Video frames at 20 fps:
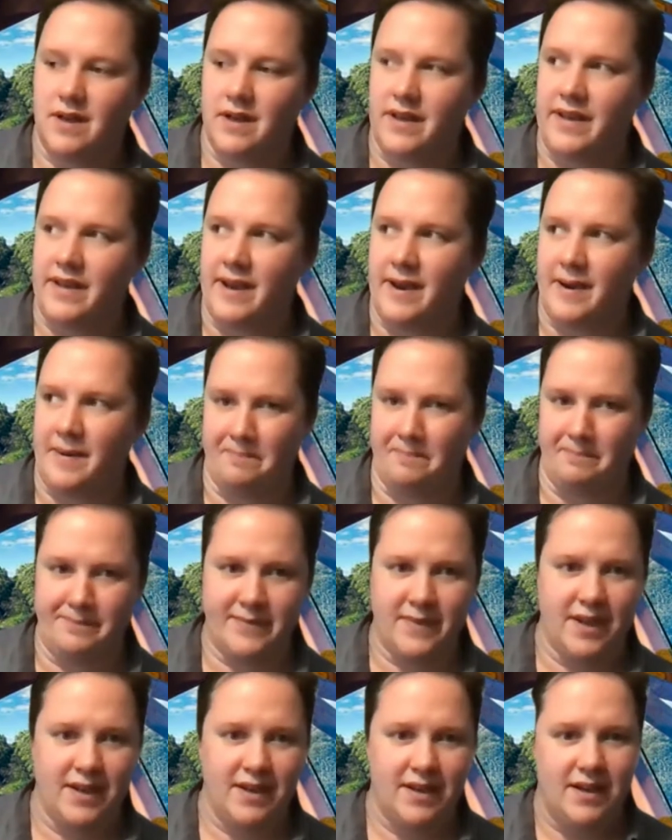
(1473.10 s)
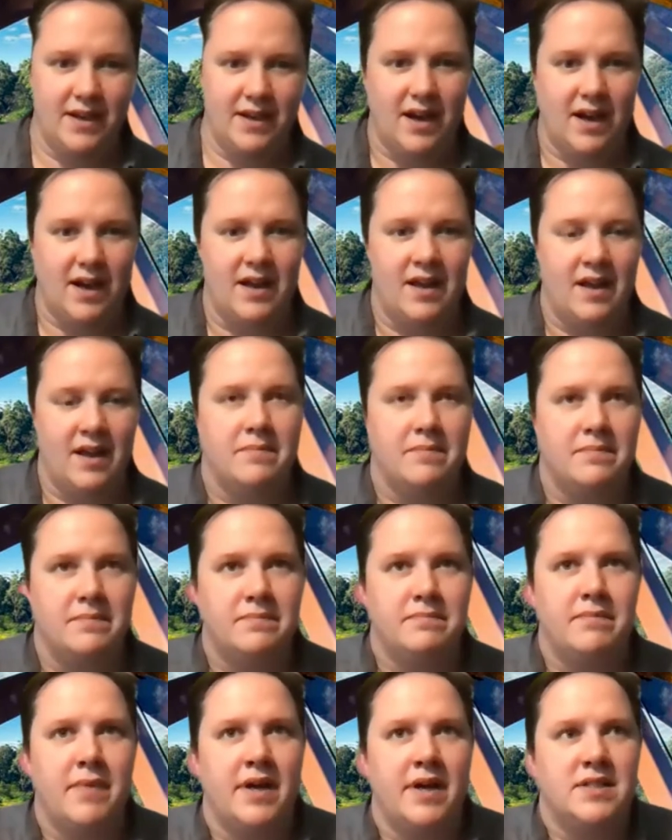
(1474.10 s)
Yeah.
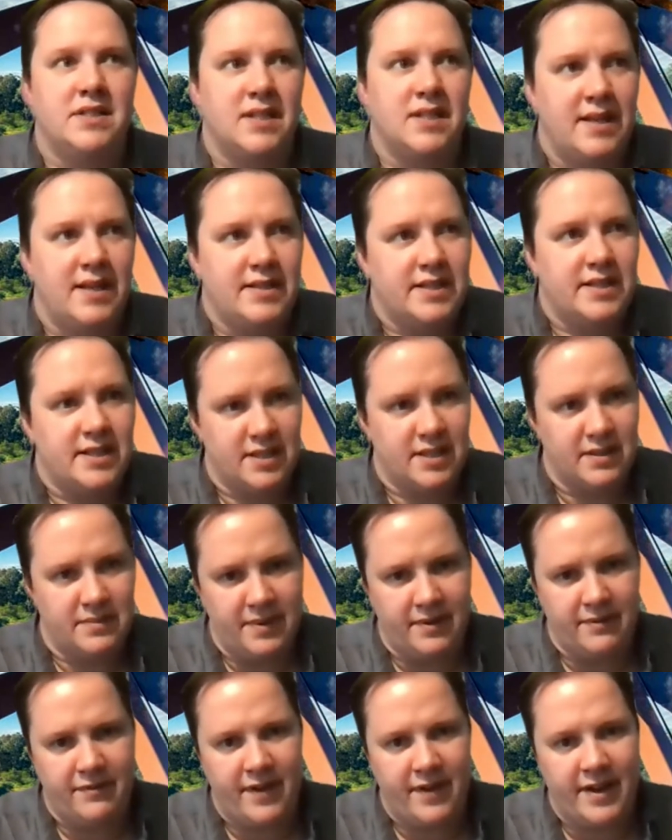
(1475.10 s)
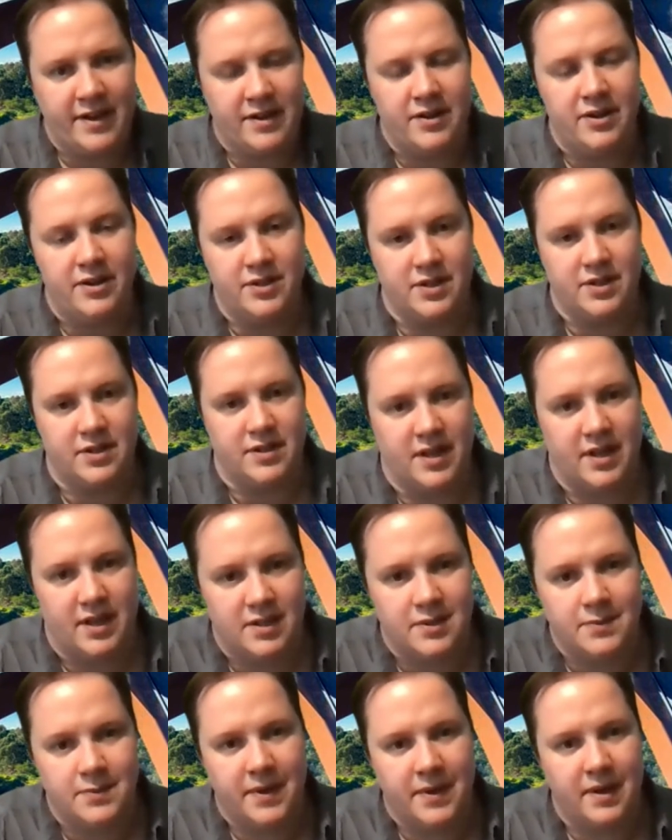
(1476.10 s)
My sense is, I mean, fake news, I think,
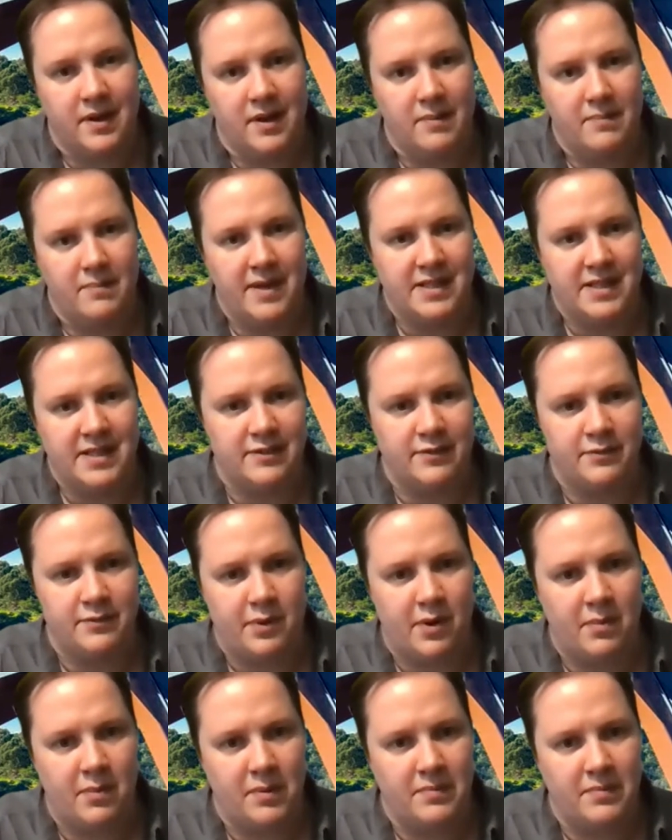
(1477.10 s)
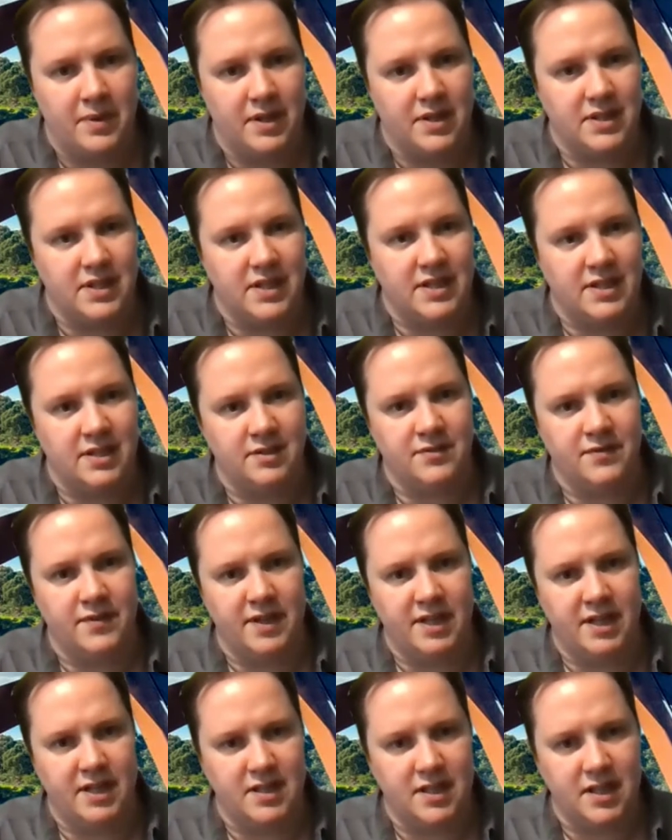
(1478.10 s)
has been a massive problem, because it does feed
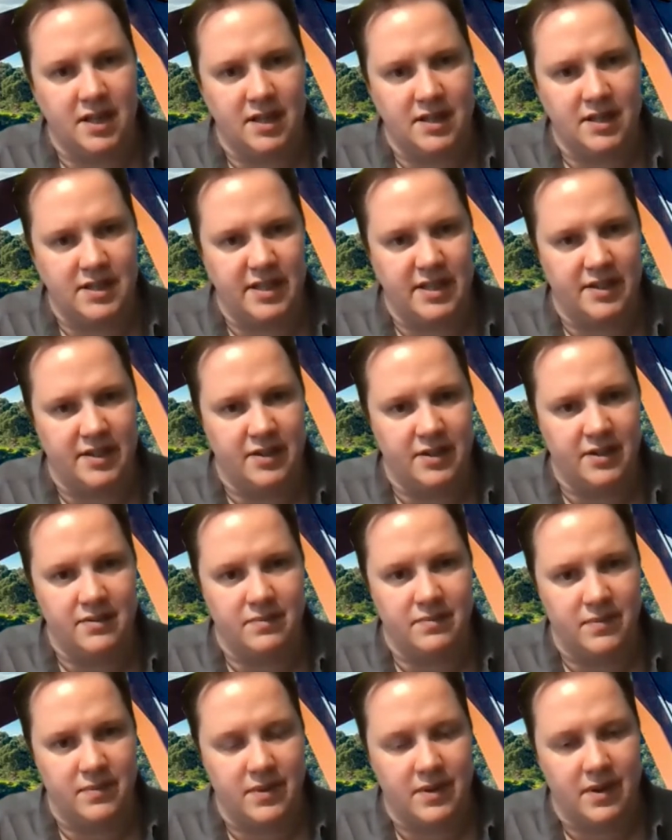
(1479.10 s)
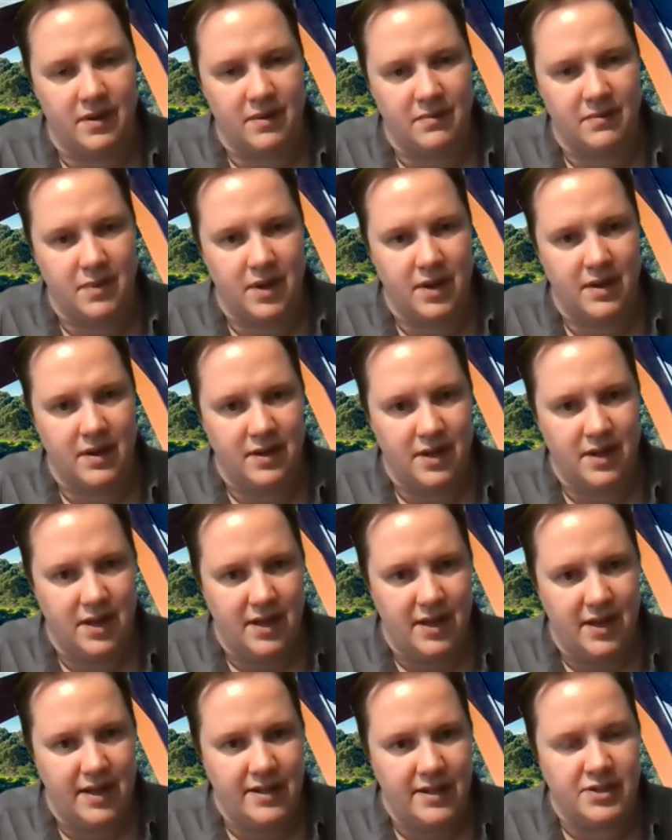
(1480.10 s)
into the idea that
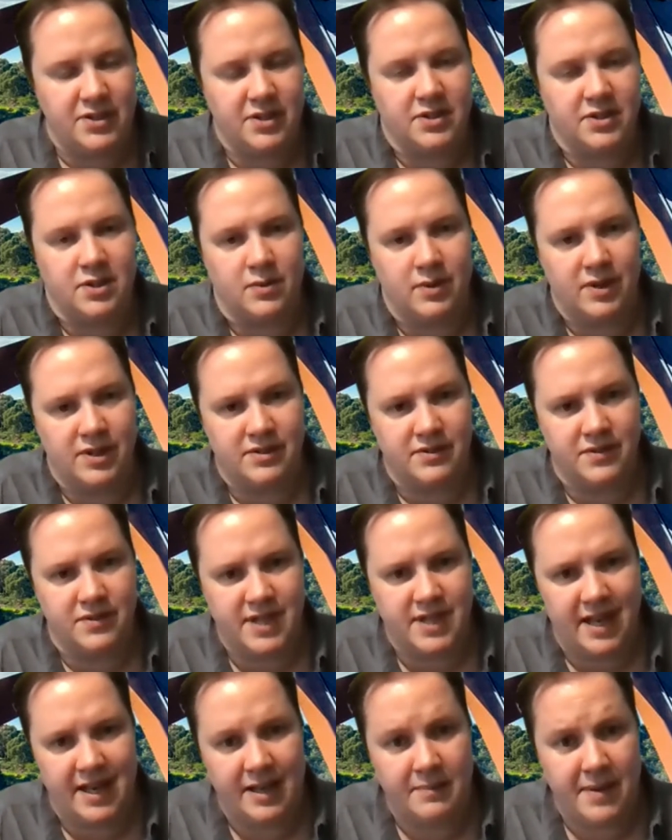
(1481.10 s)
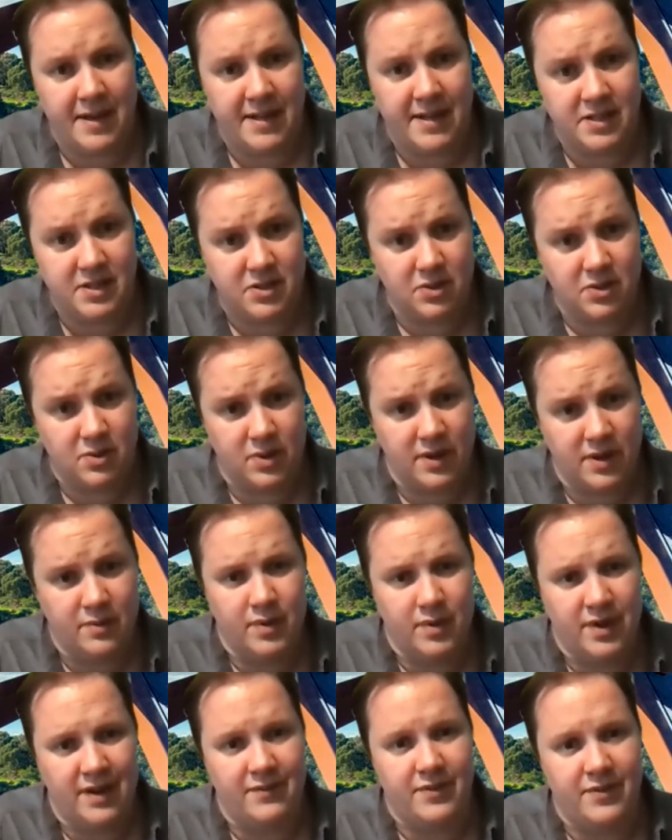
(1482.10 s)
it's just a question of telling a better story and
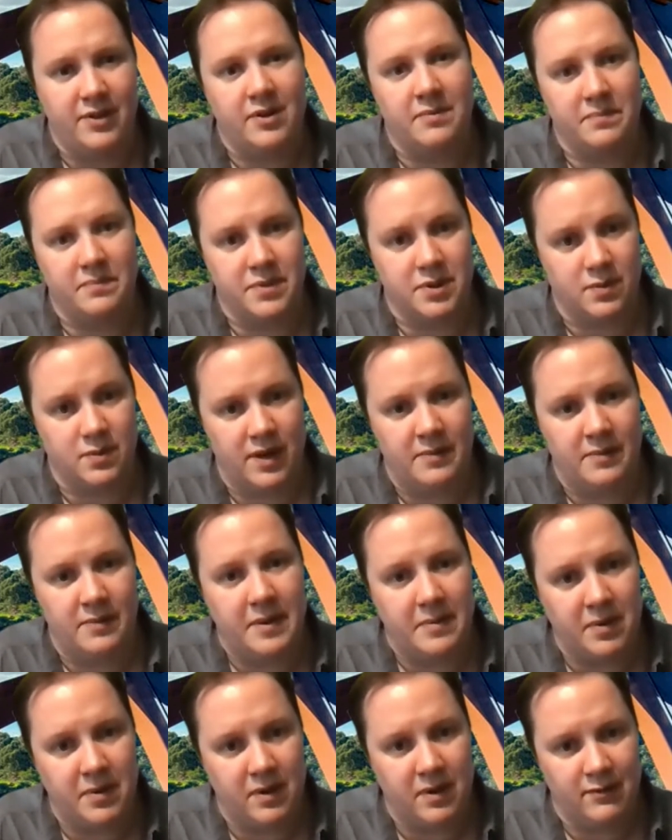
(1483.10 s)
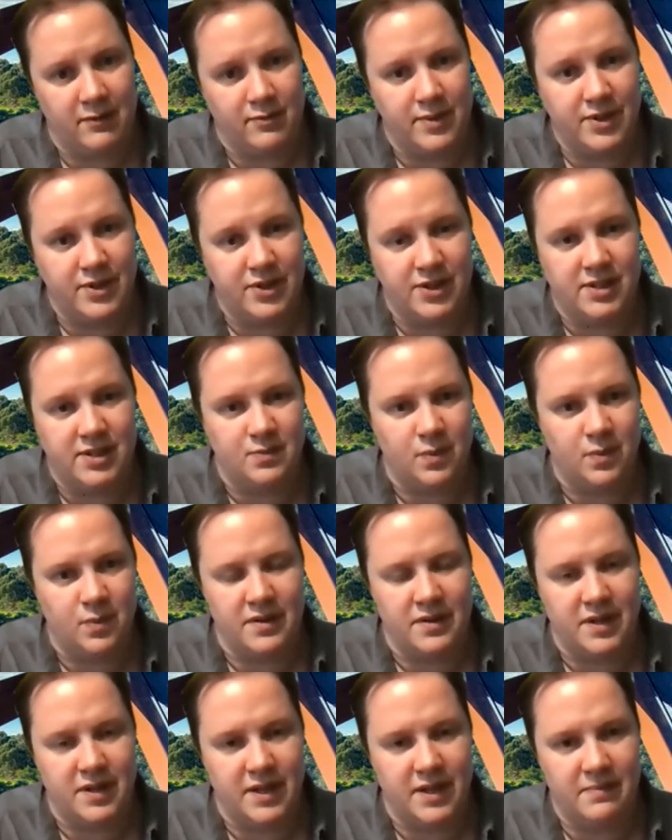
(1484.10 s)
whatever you can persuade people of, which is one
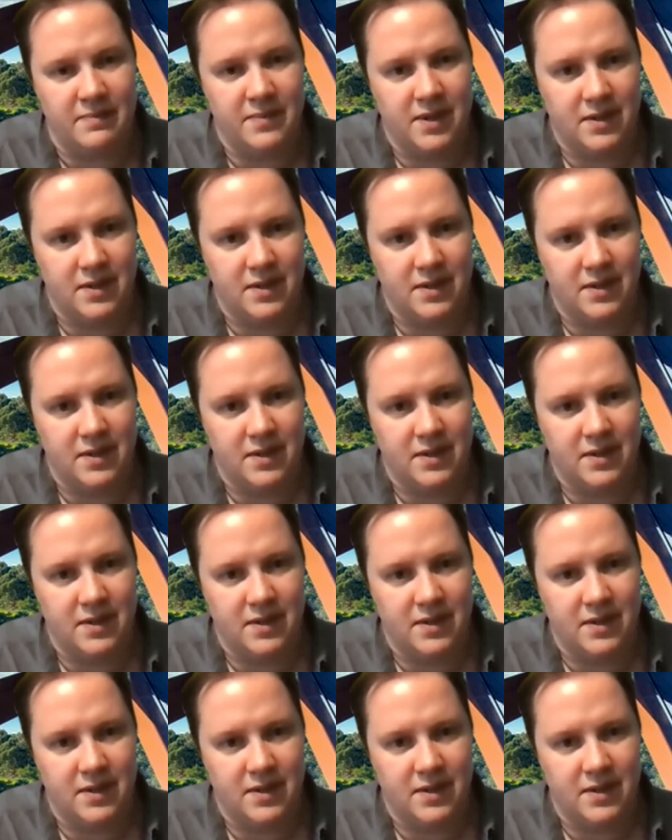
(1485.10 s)
of the